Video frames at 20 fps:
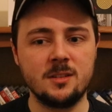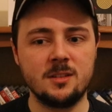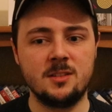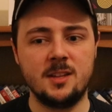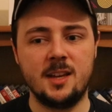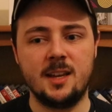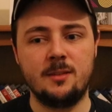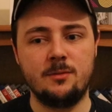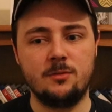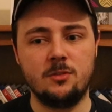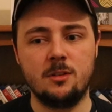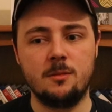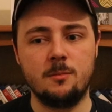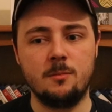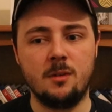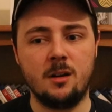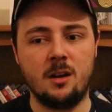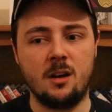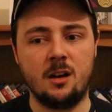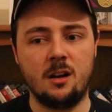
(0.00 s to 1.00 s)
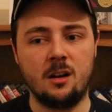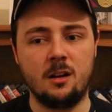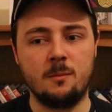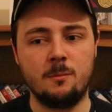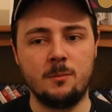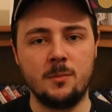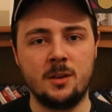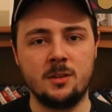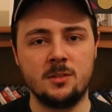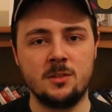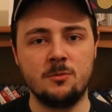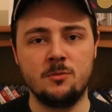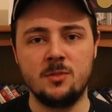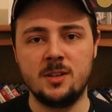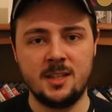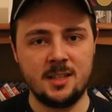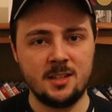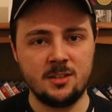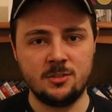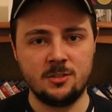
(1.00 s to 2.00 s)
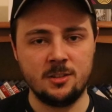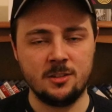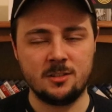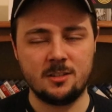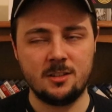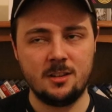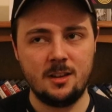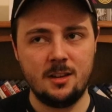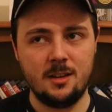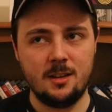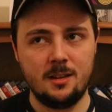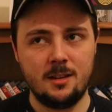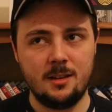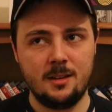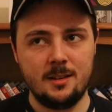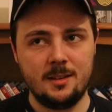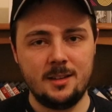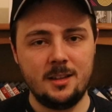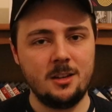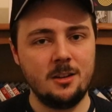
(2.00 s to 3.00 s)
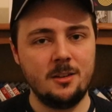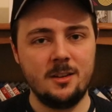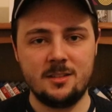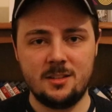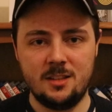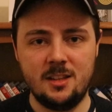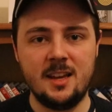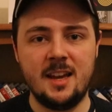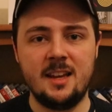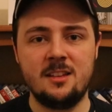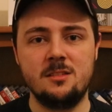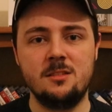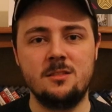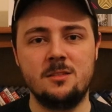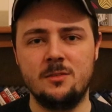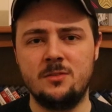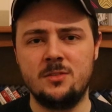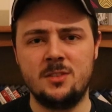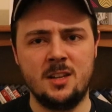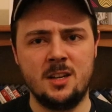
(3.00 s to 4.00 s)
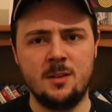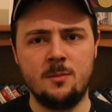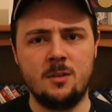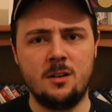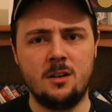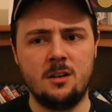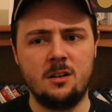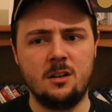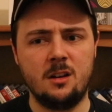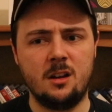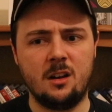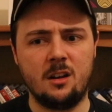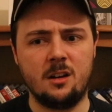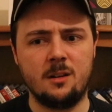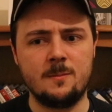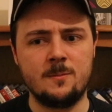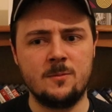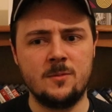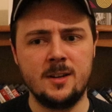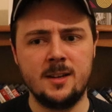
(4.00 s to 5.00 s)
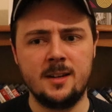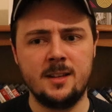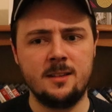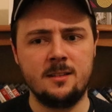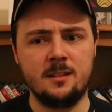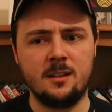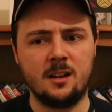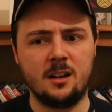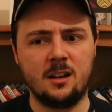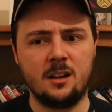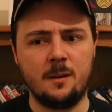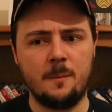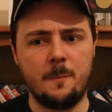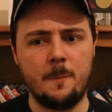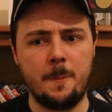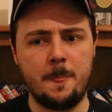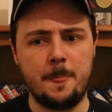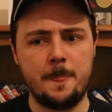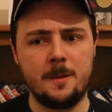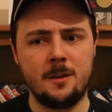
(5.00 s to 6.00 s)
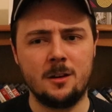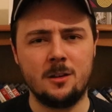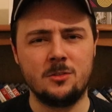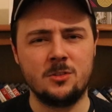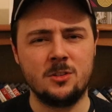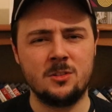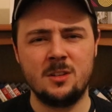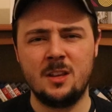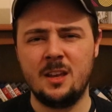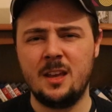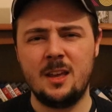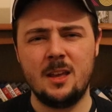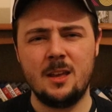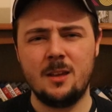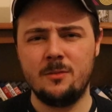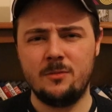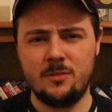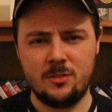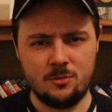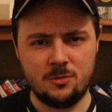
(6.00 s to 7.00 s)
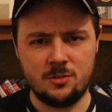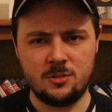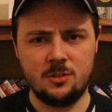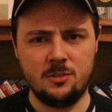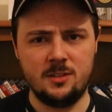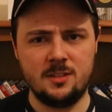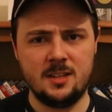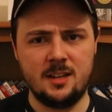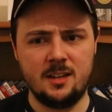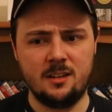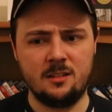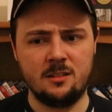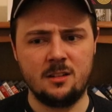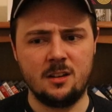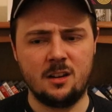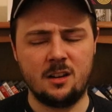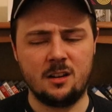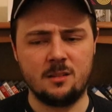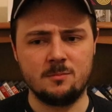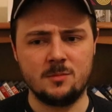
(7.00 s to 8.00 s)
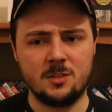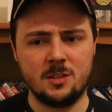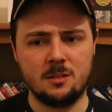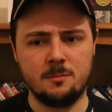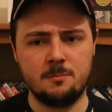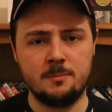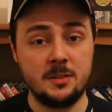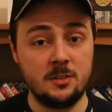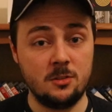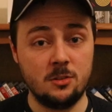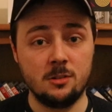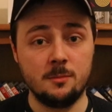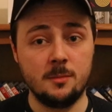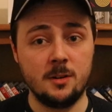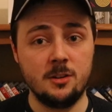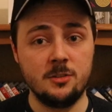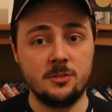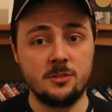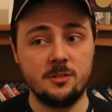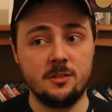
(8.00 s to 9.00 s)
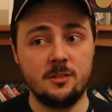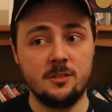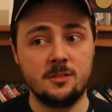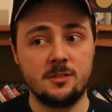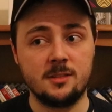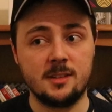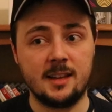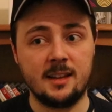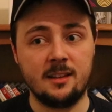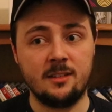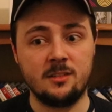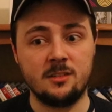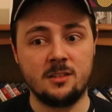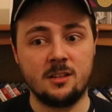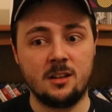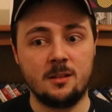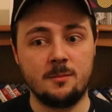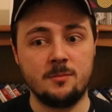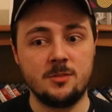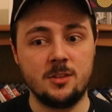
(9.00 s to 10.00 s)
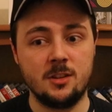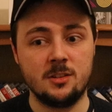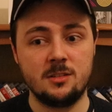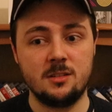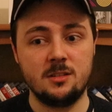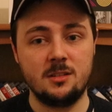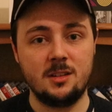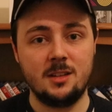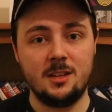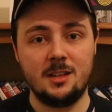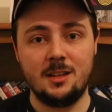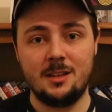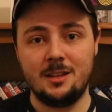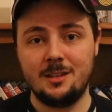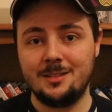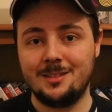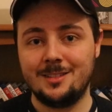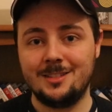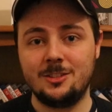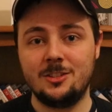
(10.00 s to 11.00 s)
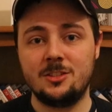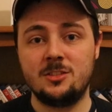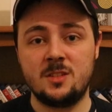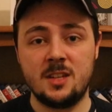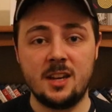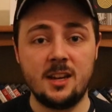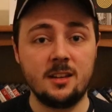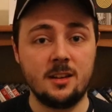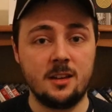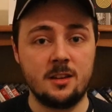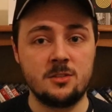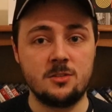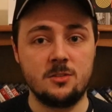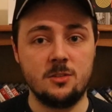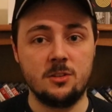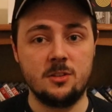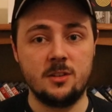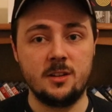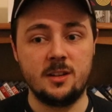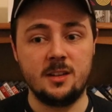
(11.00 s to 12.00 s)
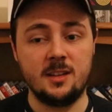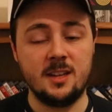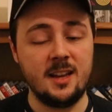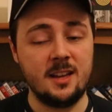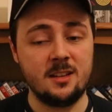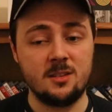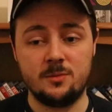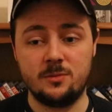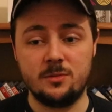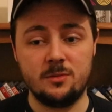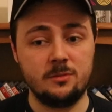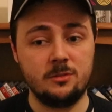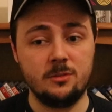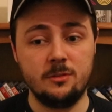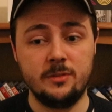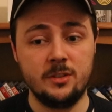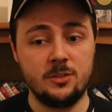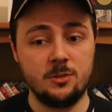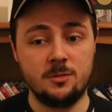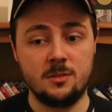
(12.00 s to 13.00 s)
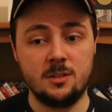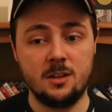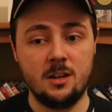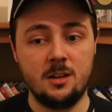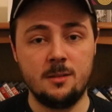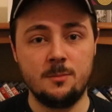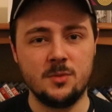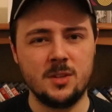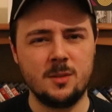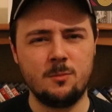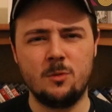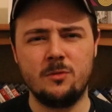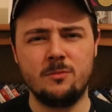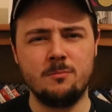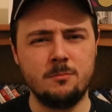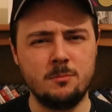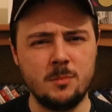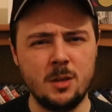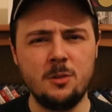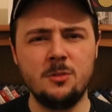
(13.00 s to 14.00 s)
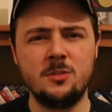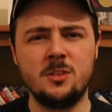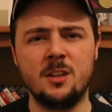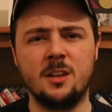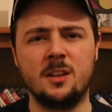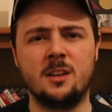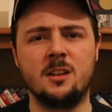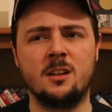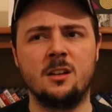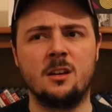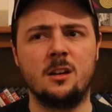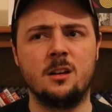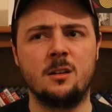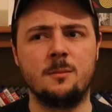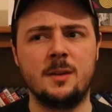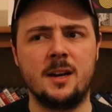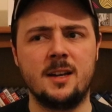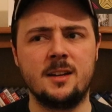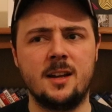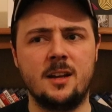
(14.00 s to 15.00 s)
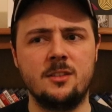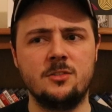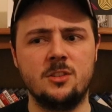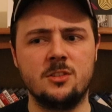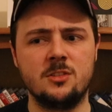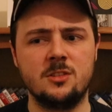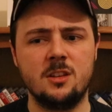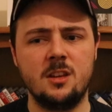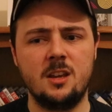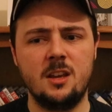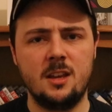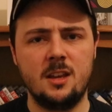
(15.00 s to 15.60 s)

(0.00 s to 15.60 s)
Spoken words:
to take from, because it really is just, it's the essence of cinema, really, just visual storytelling, pure emotions, and just telling a story, yes, through visual terms and with music, and just,